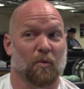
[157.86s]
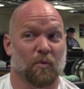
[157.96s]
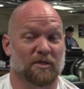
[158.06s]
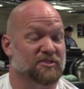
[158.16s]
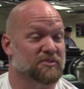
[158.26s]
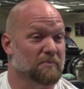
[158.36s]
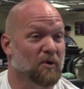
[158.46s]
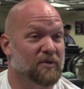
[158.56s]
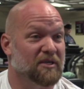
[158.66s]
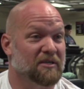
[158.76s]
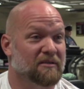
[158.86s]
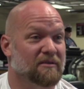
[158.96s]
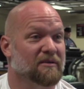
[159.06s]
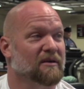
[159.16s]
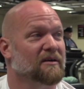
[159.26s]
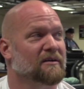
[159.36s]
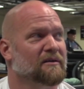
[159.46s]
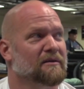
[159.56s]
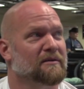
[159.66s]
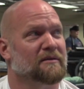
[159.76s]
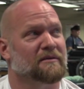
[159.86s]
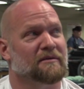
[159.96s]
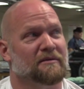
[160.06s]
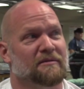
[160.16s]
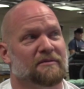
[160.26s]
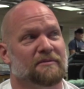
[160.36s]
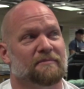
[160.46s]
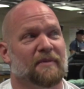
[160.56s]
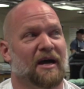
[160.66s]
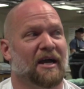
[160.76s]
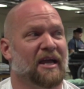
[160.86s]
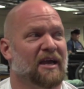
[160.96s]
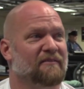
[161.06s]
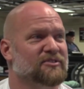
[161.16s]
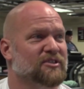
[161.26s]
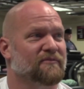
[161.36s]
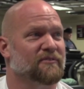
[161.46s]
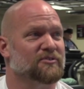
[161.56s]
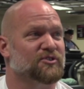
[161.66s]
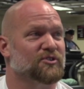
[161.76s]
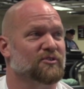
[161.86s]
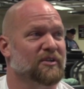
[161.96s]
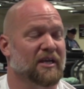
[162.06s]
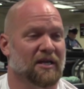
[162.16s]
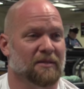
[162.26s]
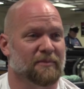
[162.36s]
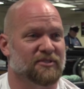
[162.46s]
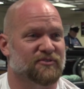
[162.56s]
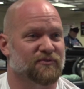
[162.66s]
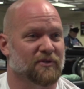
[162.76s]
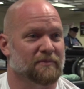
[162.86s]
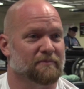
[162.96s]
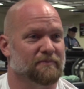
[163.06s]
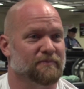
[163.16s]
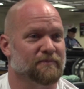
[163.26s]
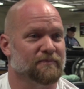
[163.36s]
Quit smoking. I have suffered certain ailments from